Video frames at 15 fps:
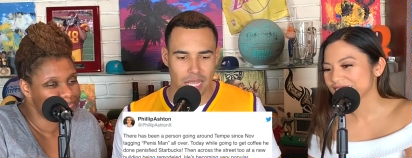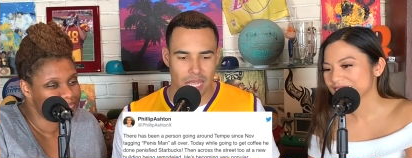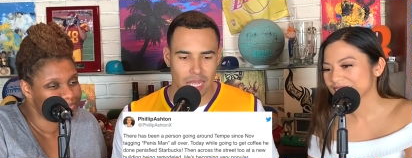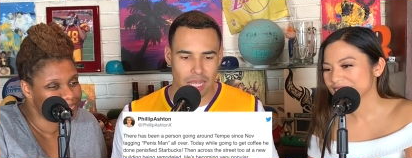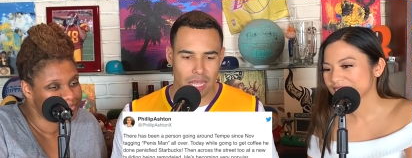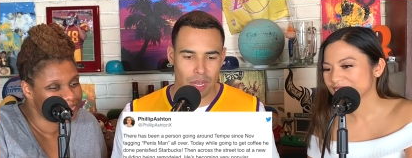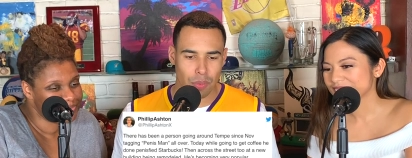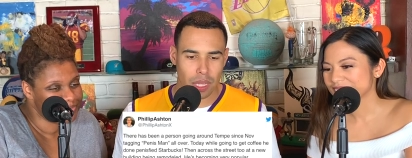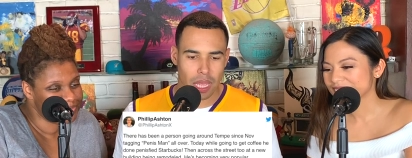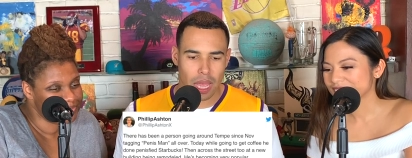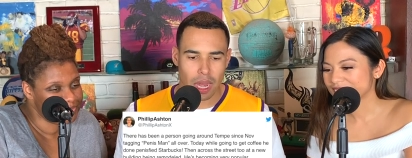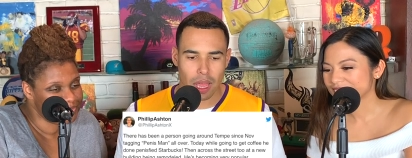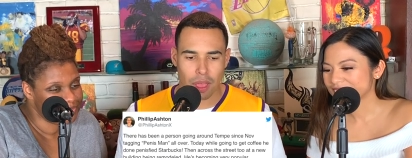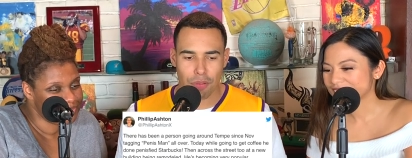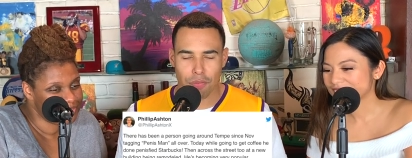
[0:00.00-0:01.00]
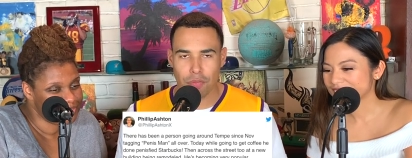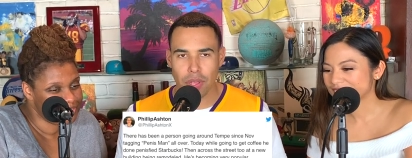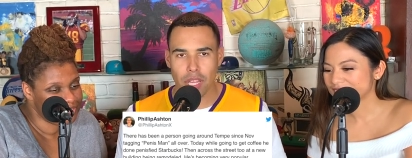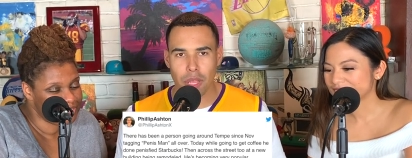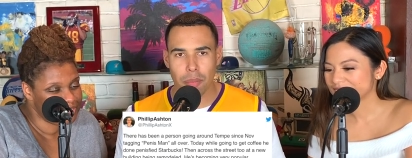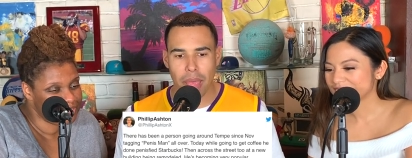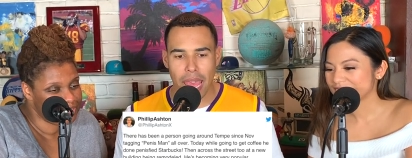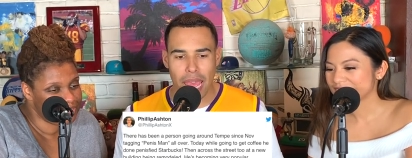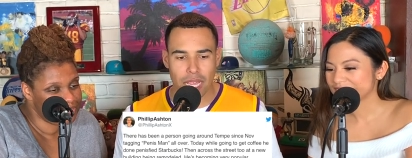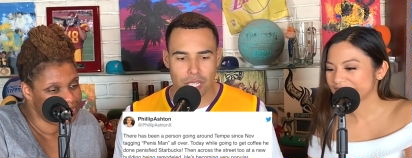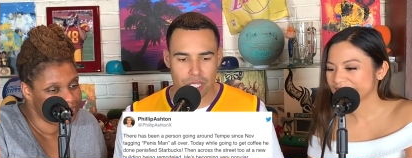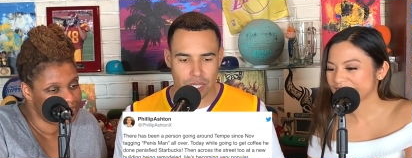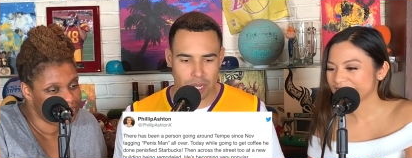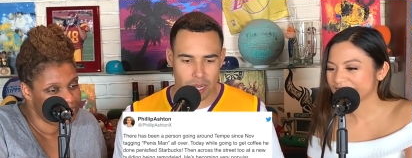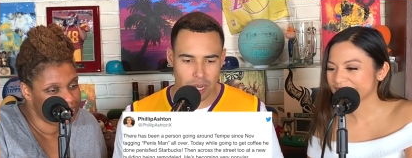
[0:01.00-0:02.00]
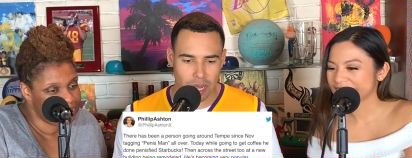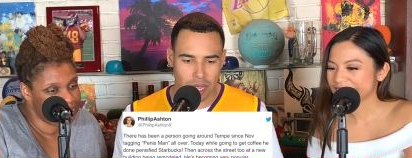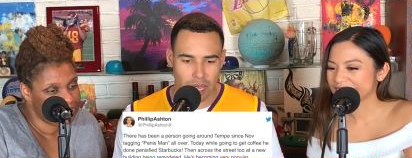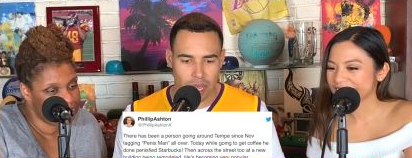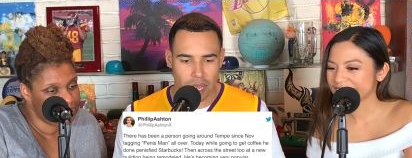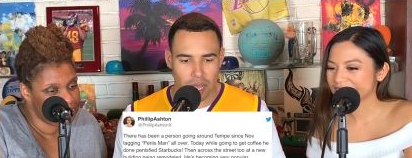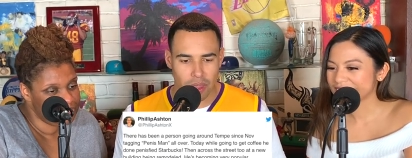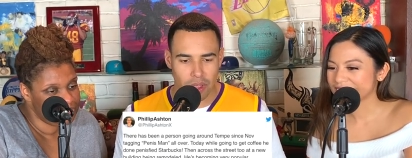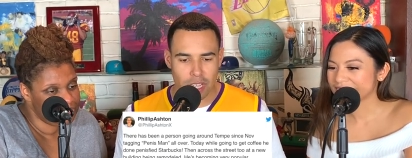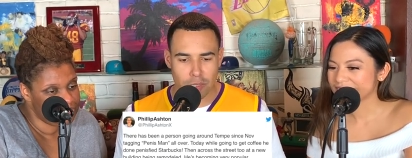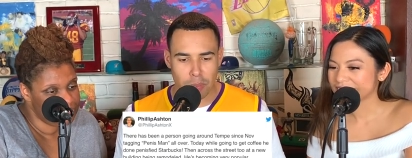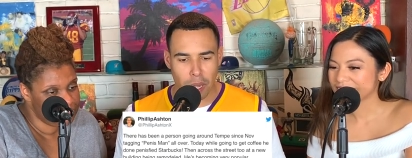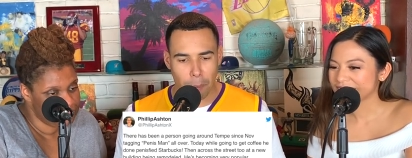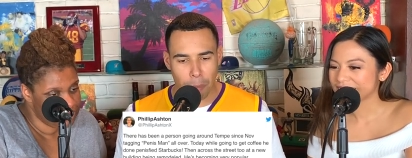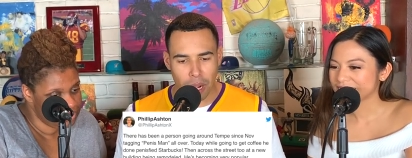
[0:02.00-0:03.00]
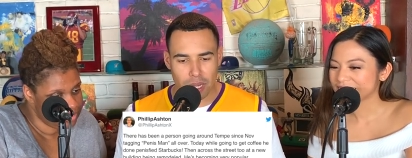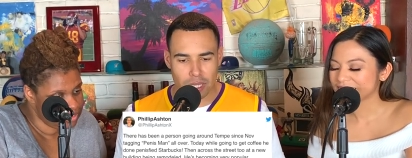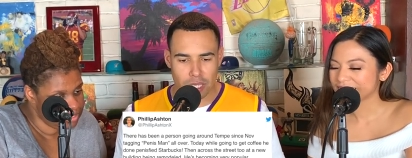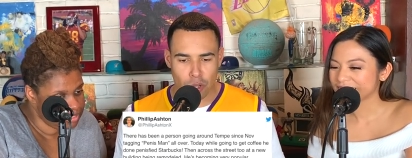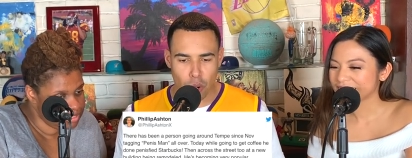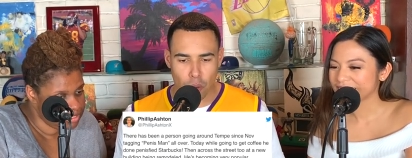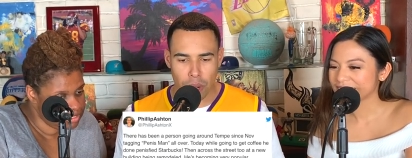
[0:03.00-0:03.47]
Speaker 1: And then we got Philip Ashton. There's been a person going